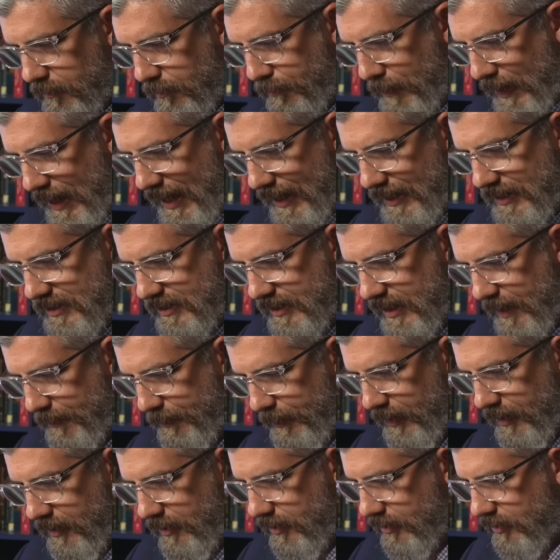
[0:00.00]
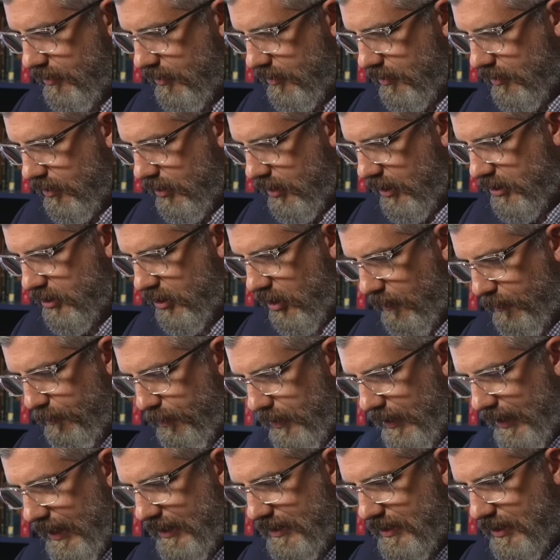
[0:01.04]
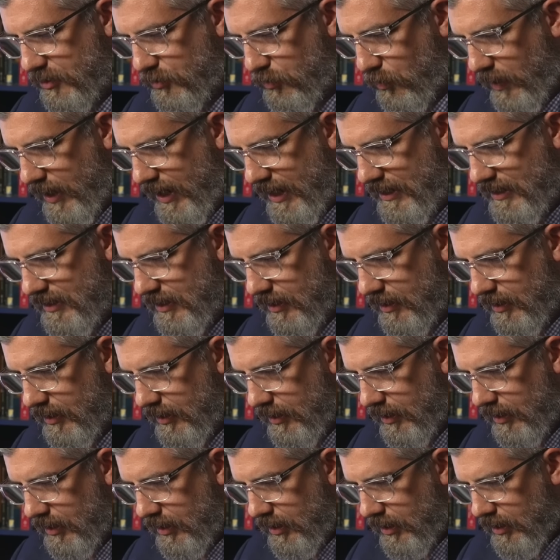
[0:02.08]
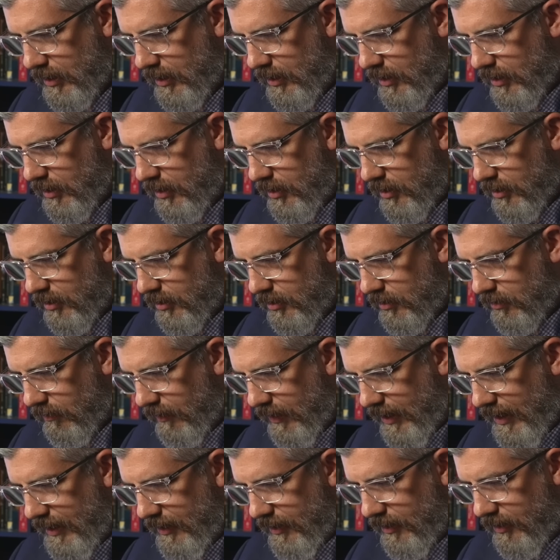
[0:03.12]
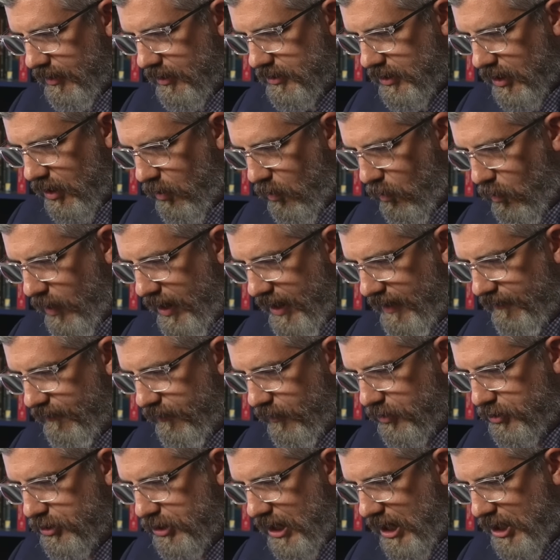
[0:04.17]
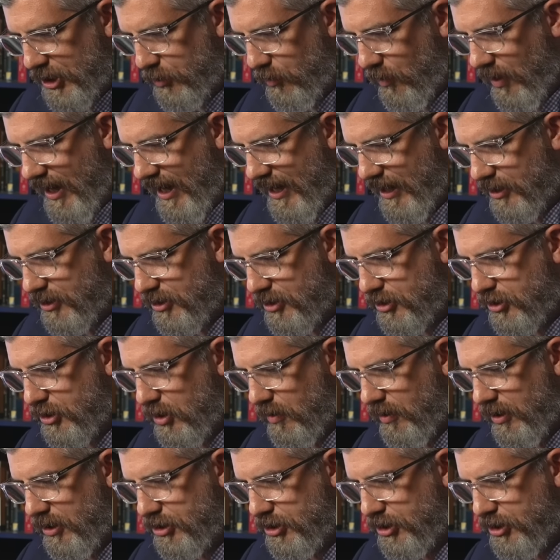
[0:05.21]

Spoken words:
Back step here. He's going to plant his weight, right? He's going to wait for Joshua, and as soon as